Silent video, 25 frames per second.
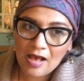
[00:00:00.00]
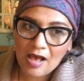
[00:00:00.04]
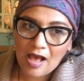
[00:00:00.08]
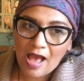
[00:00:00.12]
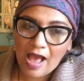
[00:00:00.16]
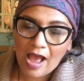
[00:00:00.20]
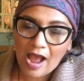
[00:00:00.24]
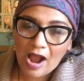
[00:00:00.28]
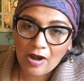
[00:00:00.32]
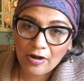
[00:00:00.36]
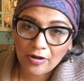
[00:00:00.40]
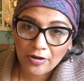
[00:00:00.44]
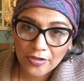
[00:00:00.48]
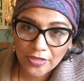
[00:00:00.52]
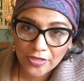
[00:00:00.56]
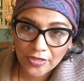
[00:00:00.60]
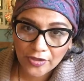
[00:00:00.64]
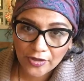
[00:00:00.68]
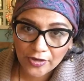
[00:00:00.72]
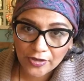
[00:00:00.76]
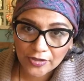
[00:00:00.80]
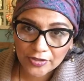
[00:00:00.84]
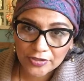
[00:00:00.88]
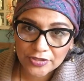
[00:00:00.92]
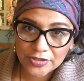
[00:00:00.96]
our
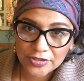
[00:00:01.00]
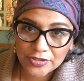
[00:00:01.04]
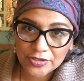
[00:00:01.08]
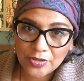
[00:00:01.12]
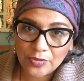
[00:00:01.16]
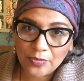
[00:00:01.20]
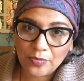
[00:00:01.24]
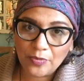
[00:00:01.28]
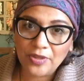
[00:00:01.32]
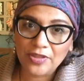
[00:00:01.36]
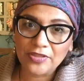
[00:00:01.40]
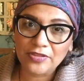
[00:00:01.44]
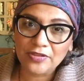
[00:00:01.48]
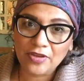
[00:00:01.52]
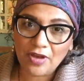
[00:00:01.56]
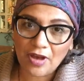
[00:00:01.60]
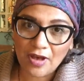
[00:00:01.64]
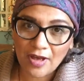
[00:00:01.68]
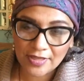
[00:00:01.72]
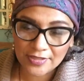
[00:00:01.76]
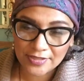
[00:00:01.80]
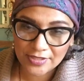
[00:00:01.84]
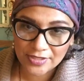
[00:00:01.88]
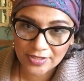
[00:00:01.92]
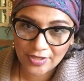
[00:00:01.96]
thirst with
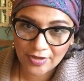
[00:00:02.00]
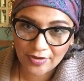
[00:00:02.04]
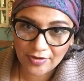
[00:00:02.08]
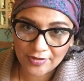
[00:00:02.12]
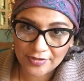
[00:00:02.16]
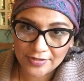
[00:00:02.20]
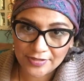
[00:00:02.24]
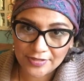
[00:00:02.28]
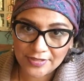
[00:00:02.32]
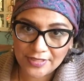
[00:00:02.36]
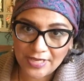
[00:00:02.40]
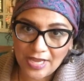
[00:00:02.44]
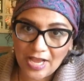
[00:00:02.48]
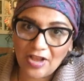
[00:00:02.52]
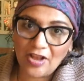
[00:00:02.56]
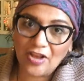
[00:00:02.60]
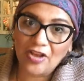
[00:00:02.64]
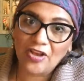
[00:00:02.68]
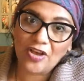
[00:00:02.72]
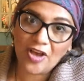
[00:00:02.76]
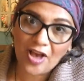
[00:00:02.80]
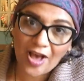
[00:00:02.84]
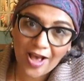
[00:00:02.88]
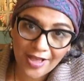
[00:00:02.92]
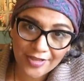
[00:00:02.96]
God's thirst
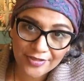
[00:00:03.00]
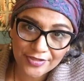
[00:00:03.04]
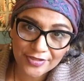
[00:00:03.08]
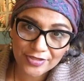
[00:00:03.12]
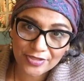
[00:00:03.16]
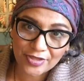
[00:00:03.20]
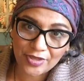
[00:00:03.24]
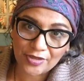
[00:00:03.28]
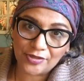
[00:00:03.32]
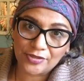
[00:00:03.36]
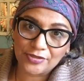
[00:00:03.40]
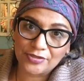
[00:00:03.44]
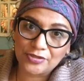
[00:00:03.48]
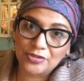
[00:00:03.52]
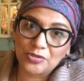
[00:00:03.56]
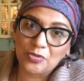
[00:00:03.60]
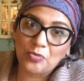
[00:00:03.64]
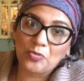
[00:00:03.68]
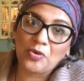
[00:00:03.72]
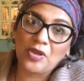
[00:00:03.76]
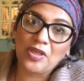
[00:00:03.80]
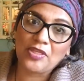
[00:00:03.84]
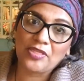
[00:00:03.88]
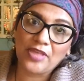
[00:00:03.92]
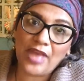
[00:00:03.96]

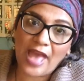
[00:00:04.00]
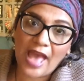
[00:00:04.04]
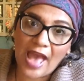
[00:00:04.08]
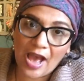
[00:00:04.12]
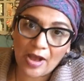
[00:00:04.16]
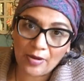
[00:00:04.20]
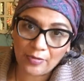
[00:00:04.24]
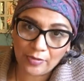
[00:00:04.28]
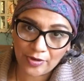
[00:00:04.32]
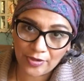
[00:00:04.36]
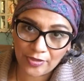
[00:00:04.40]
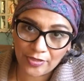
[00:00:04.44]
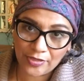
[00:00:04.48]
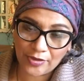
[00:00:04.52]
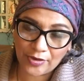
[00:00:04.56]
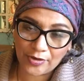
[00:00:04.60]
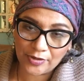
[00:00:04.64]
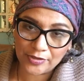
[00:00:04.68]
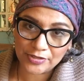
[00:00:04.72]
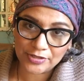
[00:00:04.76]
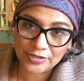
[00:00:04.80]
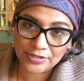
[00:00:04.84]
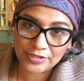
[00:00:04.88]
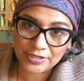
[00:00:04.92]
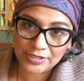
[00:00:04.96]
with our
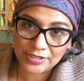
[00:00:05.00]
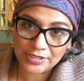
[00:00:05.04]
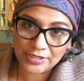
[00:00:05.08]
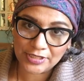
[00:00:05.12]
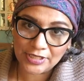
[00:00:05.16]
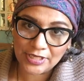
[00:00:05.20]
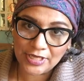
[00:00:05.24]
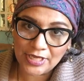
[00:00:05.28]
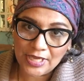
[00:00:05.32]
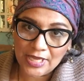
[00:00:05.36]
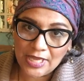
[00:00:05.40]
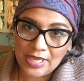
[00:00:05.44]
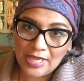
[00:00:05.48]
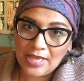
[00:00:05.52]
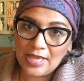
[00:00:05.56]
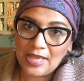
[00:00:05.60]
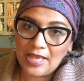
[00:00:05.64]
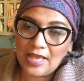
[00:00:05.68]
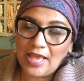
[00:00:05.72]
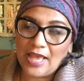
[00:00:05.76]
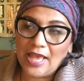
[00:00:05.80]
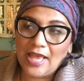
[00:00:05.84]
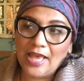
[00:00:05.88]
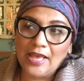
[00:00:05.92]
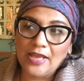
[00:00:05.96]
thirst.
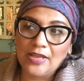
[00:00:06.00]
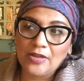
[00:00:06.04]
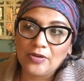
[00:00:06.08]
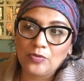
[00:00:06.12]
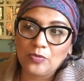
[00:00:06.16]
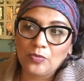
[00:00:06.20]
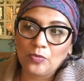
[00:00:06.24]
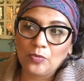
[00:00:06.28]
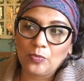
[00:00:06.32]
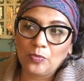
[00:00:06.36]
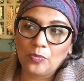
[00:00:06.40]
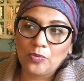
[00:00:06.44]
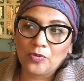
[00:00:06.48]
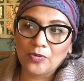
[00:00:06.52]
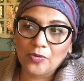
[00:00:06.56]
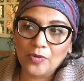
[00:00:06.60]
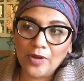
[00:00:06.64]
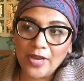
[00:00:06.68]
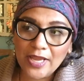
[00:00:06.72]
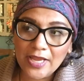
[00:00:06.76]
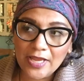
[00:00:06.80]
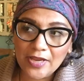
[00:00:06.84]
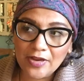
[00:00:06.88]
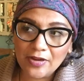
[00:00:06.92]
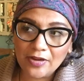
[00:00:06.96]
And
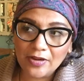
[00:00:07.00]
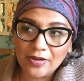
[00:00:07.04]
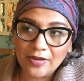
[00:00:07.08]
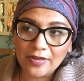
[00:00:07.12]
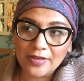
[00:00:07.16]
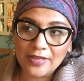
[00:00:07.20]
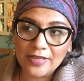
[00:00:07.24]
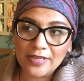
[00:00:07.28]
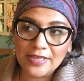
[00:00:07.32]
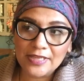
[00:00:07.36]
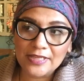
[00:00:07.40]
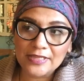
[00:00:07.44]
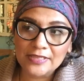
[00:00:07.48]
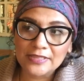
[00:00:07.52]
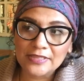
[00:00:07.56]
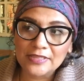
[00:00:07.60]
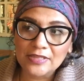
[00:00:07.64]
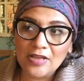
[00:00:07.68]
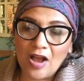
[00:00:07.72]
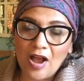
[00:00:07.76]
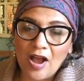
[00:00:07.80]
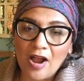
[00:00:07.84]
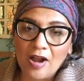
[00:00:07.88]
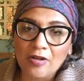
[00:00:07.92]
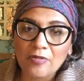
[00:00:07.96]
prayer is
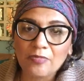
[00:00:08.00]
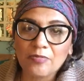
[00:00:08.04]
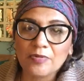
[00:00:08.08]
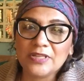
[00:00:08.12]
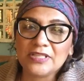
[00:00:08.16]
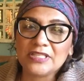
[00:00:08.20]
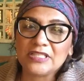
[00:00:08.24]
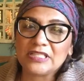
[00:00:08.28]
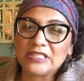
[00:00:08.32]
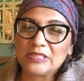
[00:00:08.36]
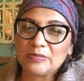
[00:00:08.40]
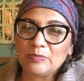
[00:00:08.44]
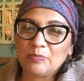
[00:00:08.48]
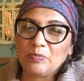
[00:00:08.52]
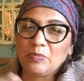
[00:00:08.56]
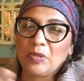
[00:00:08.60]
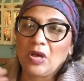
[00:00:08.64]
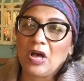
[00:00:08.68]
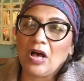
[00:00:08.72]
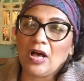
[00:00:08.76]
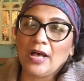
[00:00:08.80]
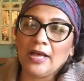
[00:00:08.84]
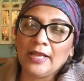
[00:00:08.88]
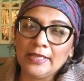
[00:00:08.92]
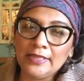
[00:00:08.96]
our
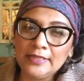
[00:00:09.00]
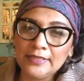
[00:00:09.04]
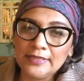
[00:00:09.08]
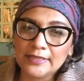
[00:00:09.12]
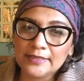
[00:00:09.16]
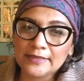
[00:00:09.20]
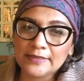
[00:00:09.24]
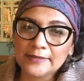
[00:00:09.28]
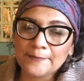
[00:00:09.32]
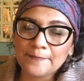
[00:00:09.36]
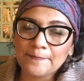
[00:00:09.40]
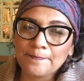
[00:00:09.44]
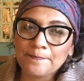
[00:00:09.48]
response